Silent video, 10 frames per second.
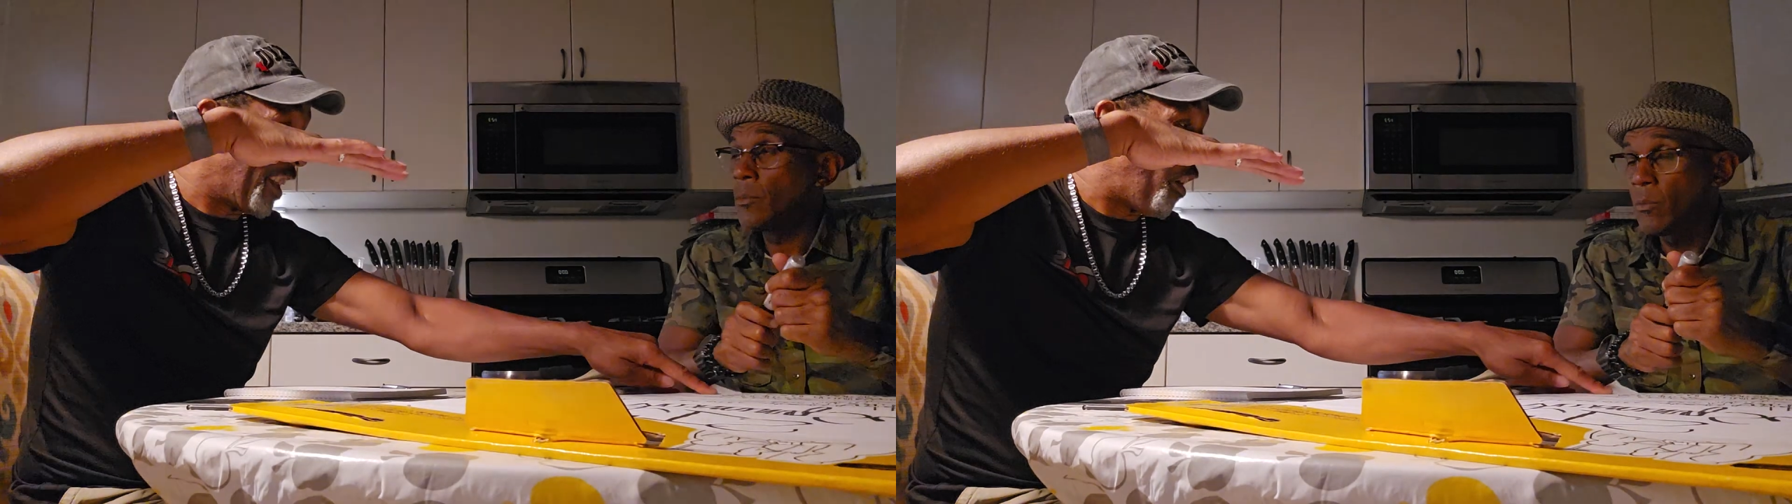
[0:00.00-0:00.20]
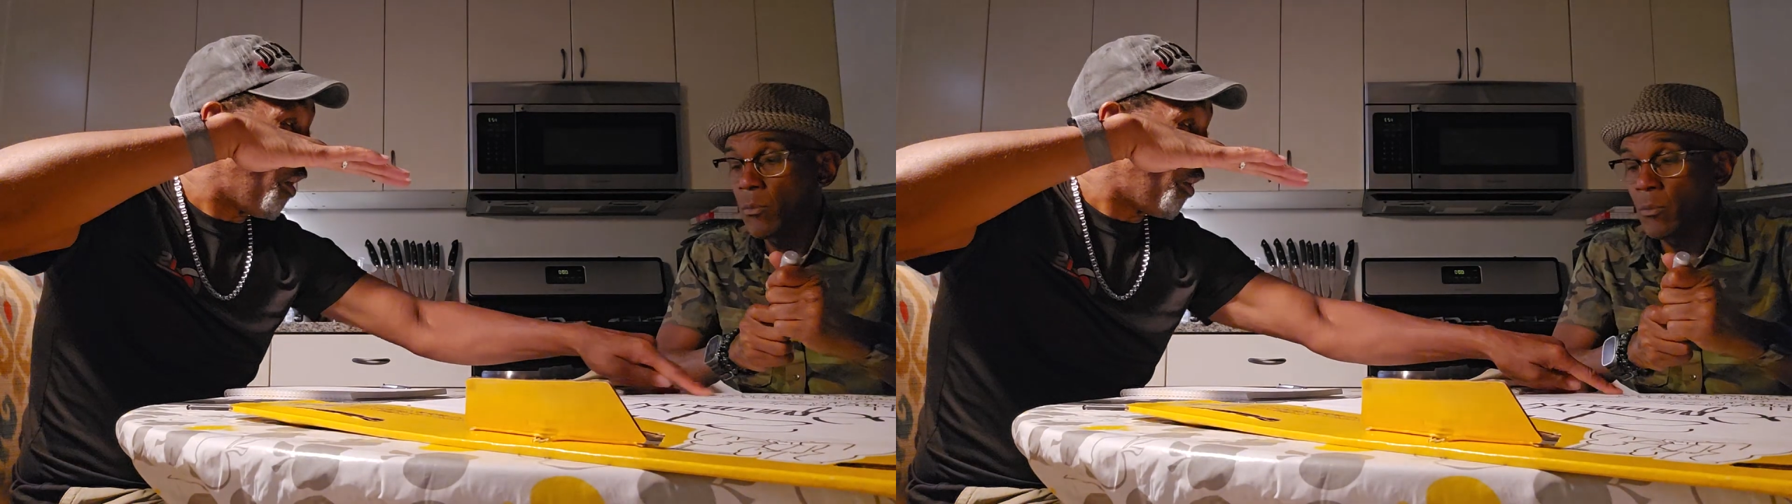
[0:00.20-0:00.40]

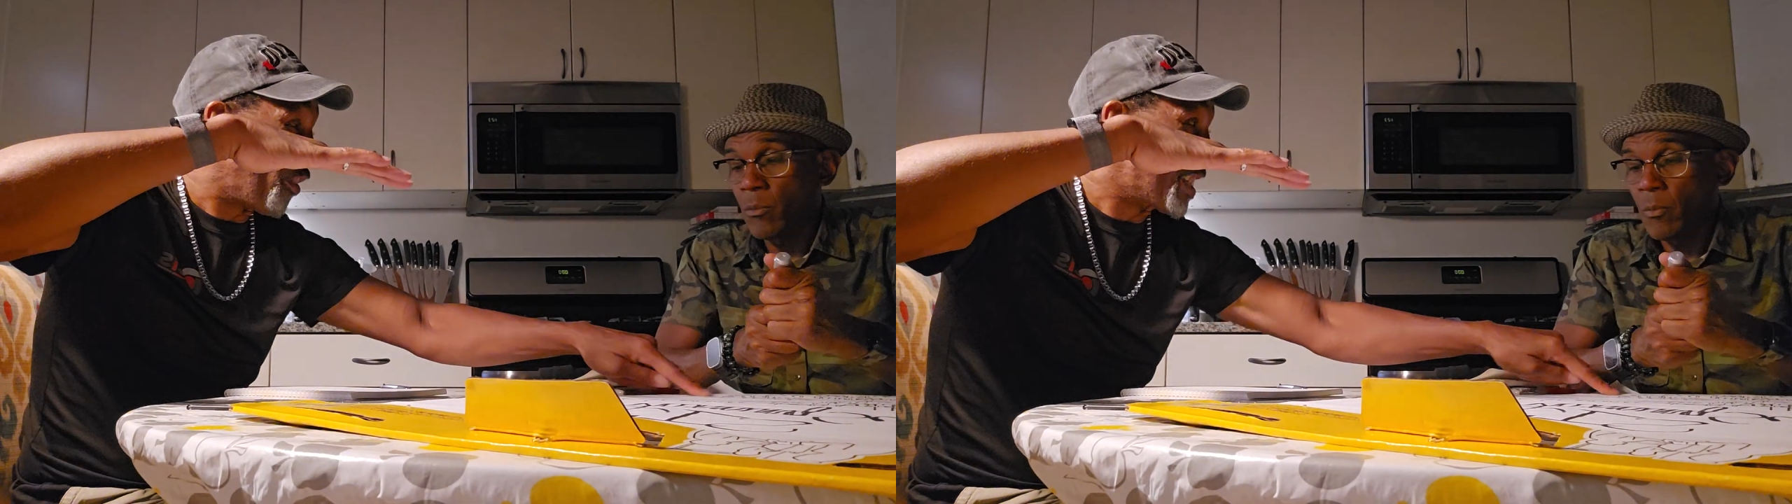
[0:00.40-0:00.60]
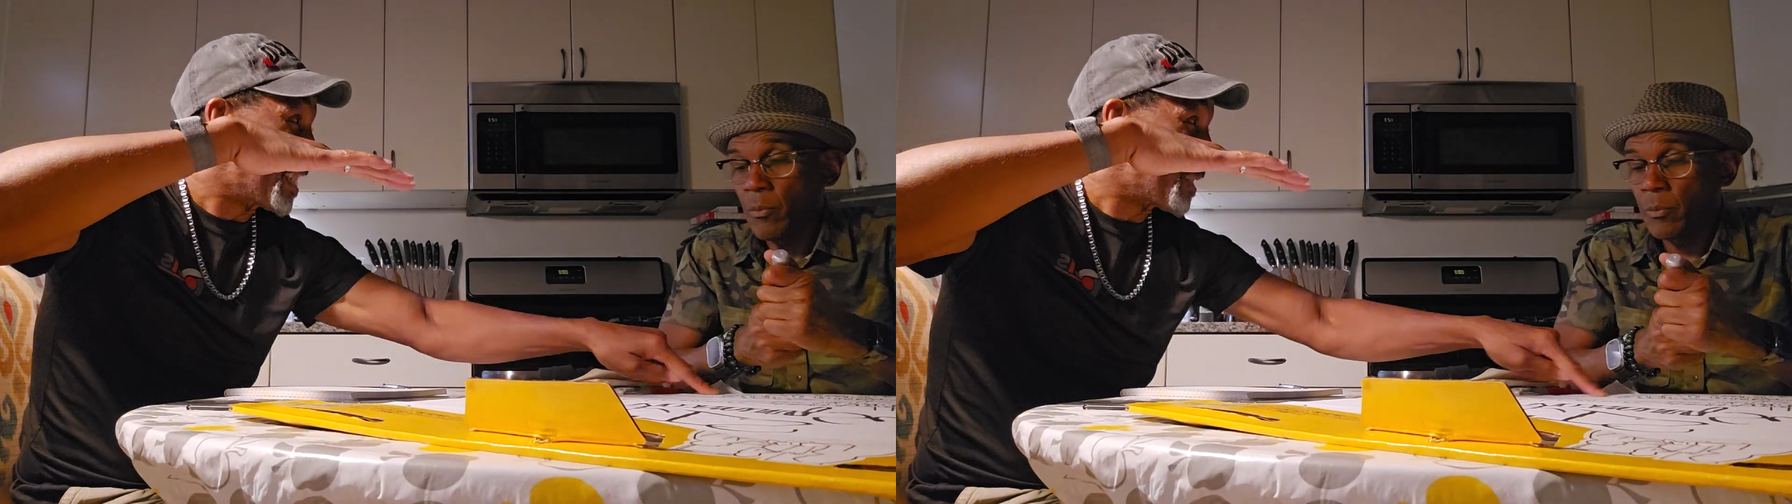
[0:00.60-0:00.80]
All
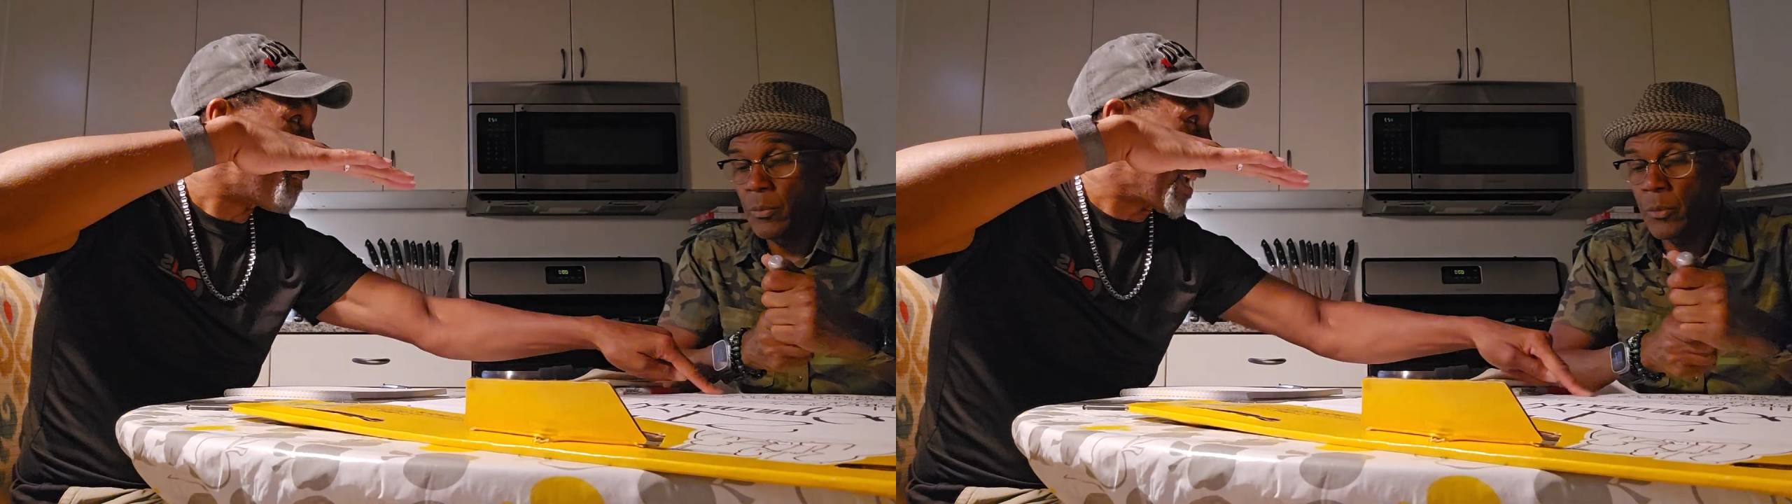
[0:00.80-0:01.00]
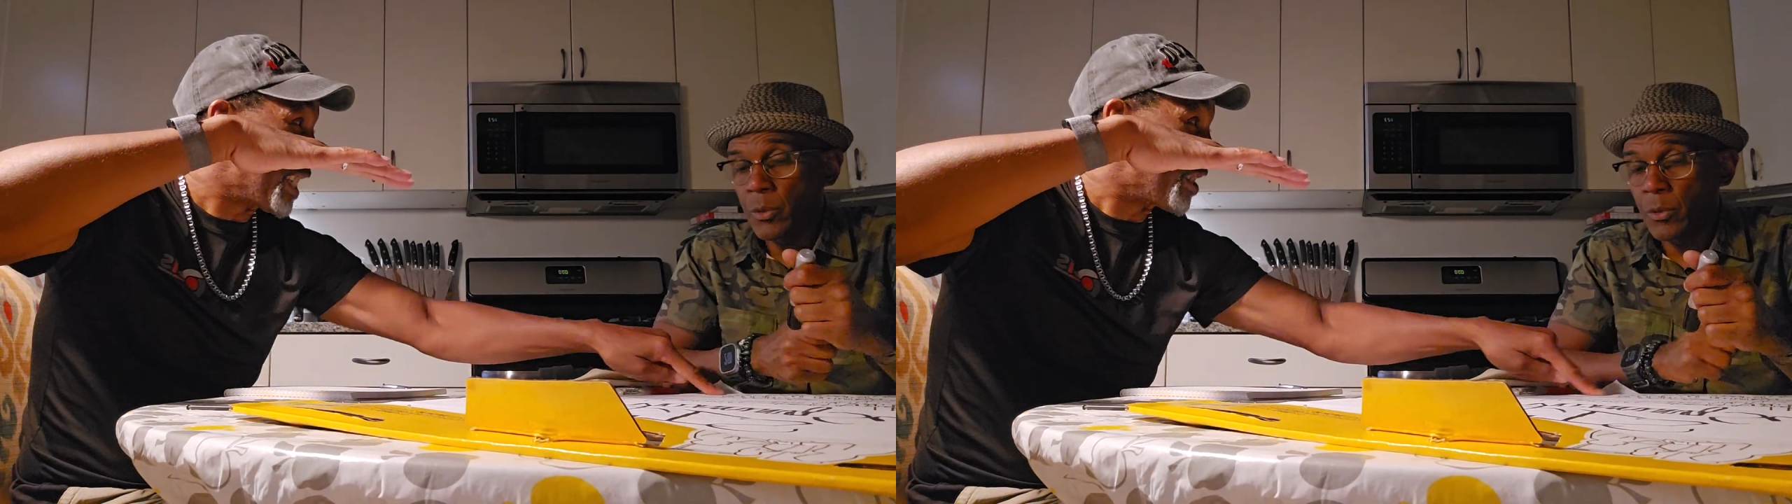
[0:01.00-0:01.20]
this is
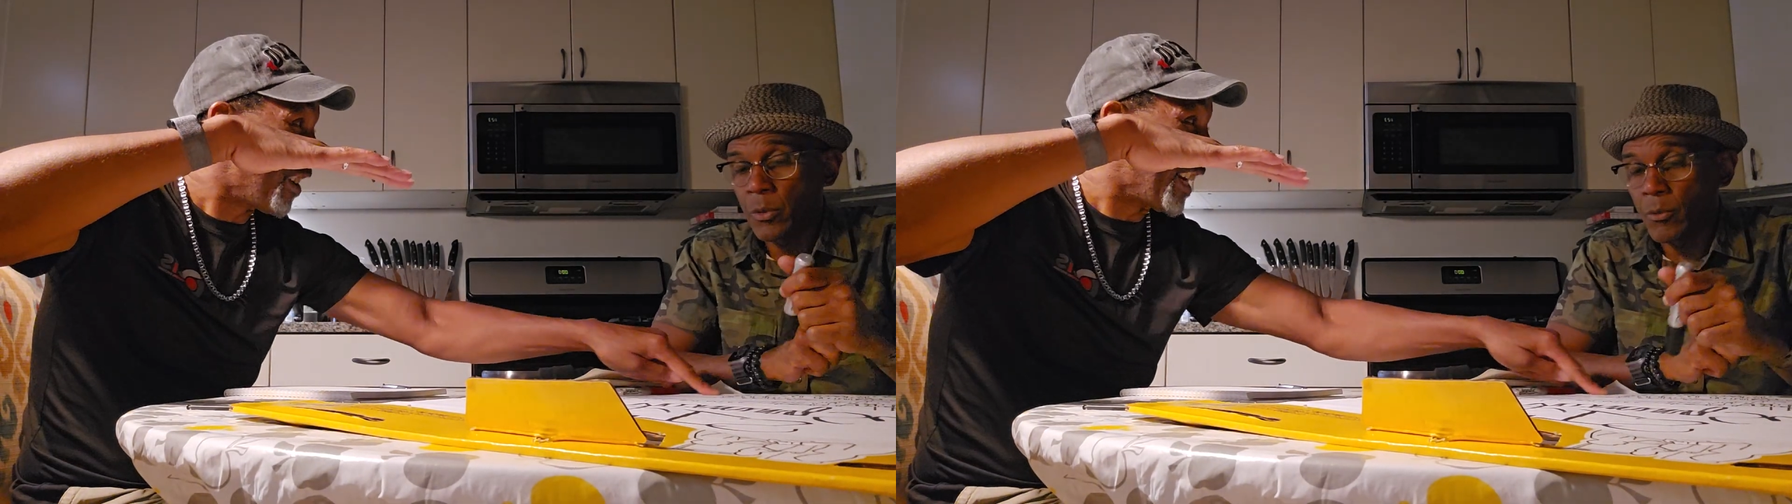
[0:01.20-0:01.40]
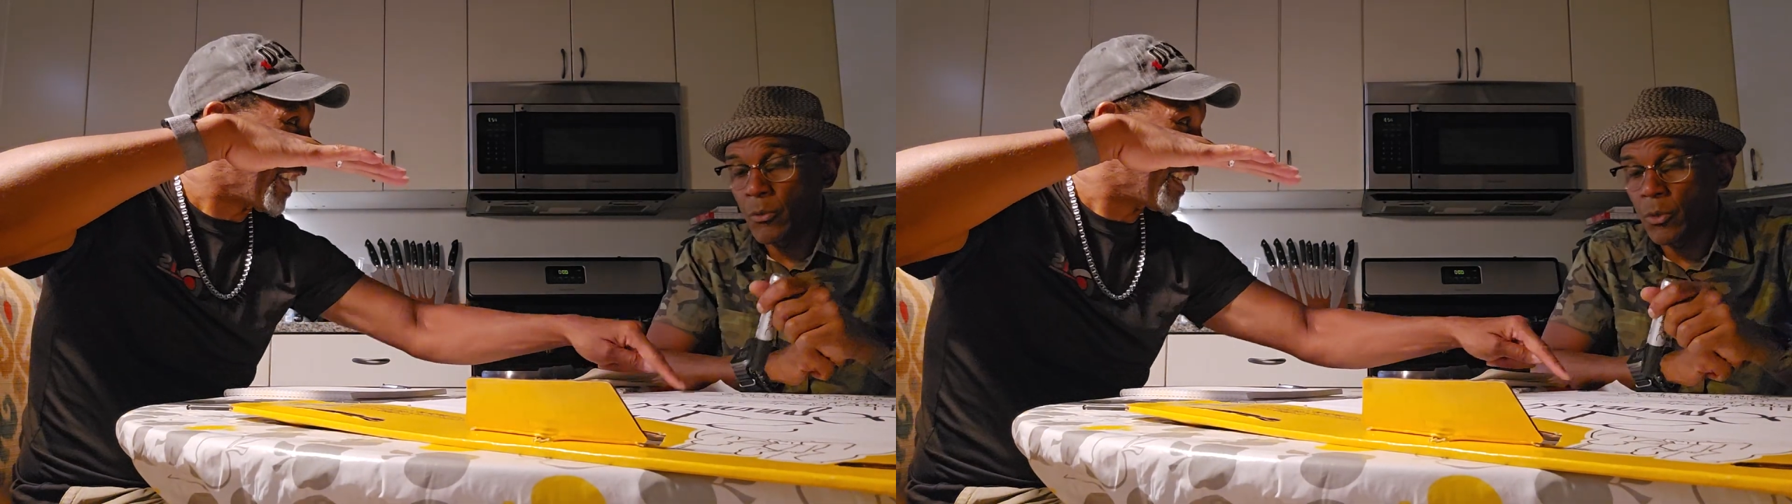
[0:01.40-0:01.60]
base training.